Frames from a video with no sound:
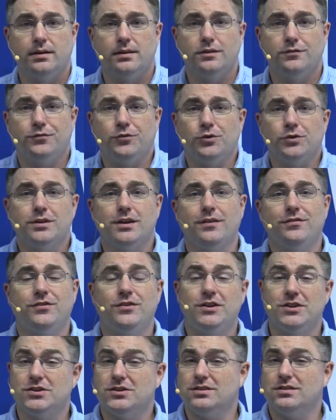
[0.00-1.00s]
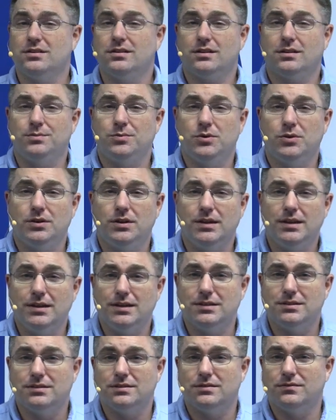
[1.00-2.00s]
The full definition of the community
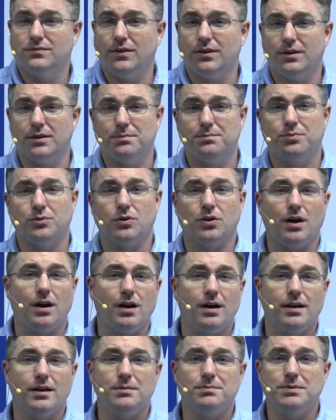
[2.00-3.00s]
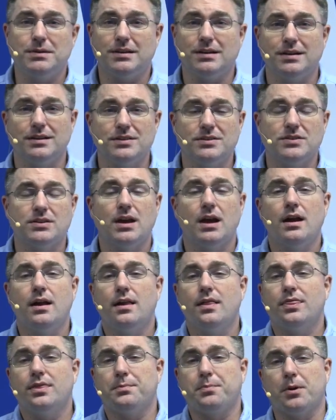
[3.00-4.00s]
is very broad because
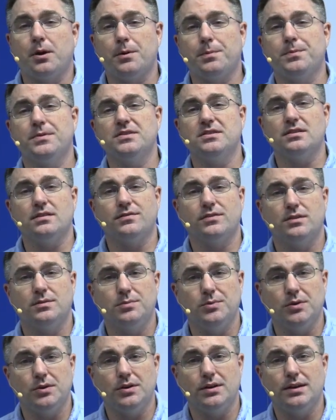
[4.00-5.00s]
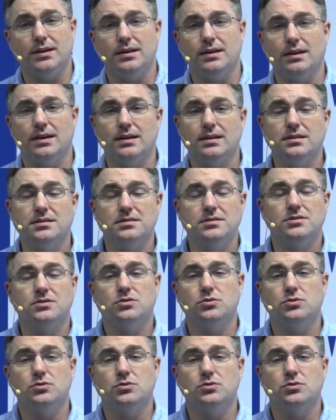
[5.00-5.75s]
the purpose of community is